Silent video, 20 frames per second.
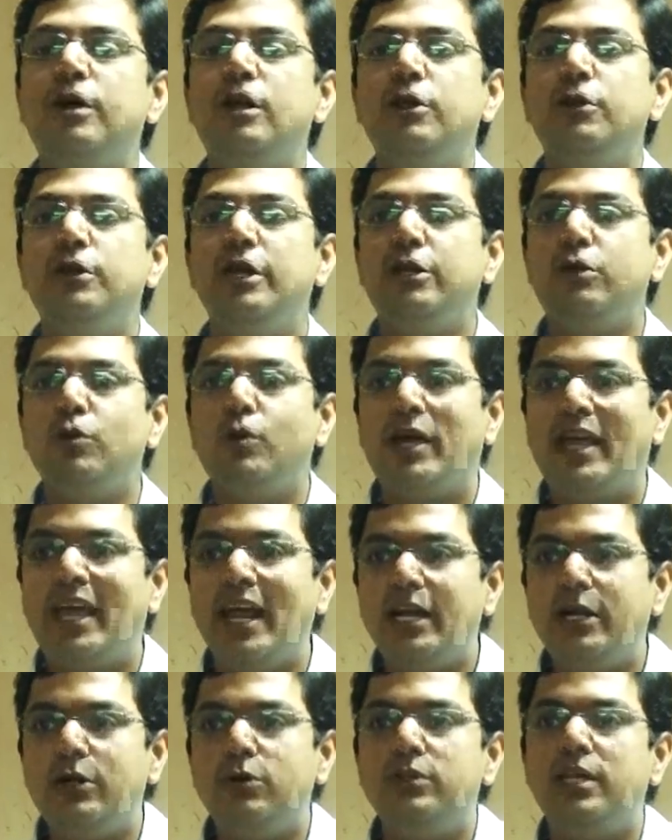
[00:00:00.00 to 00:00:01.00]
you need to
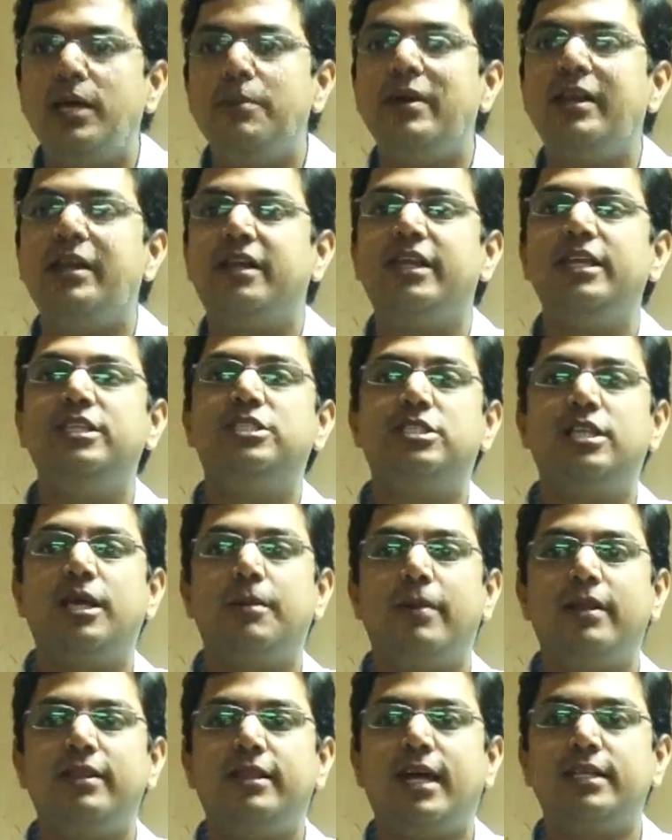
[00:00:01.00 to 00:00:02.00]
get to them and reach
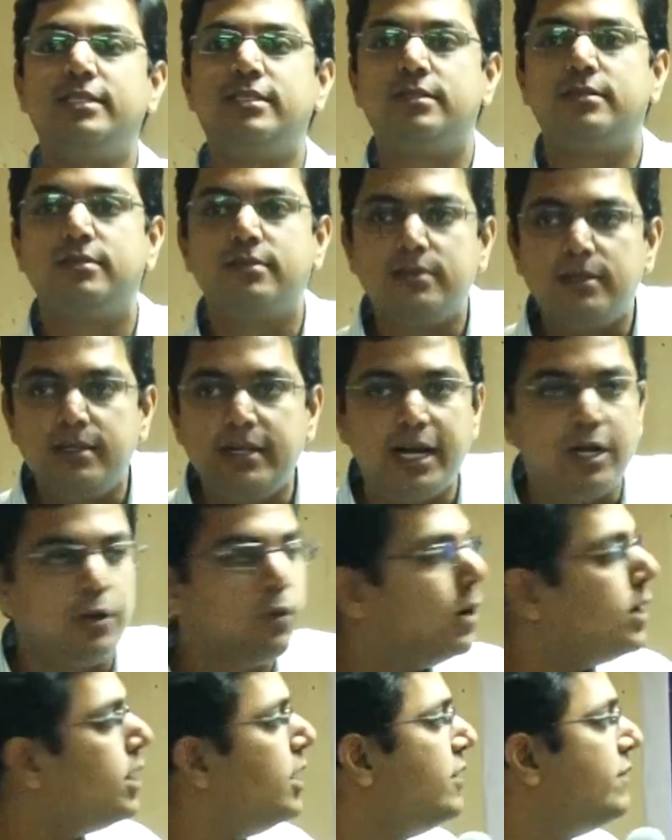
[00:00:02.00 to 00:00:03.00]
them, and that's
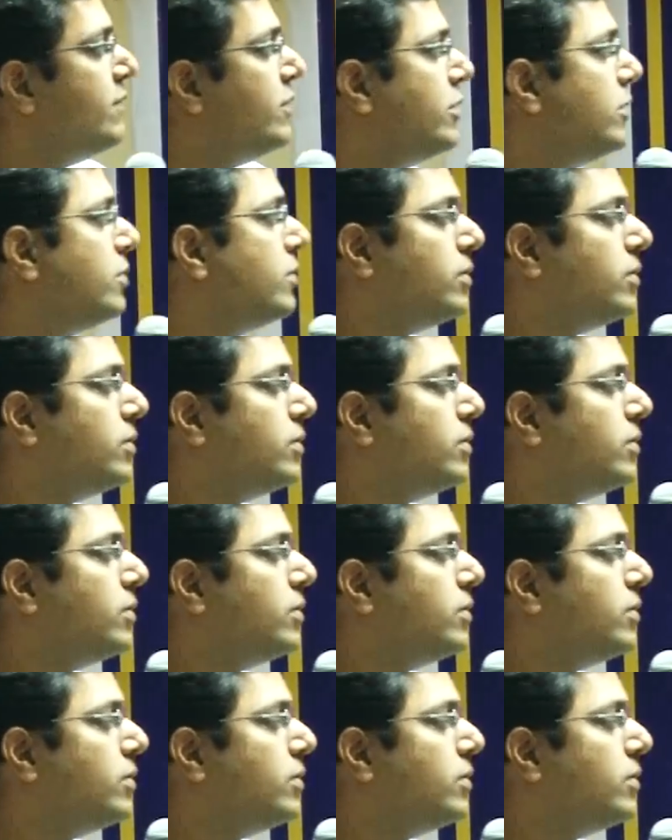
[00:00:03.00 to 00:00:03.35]
networking for you.